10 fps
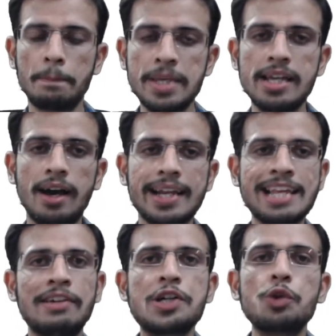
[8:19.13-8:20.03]
B are
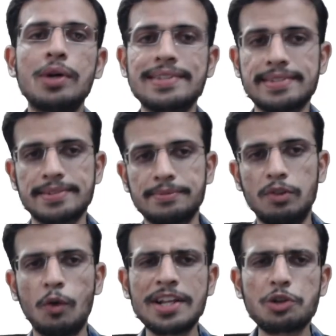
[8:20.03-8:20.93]
given to us.
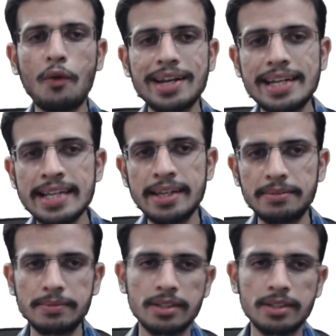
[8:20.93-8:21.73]
What is quantity A?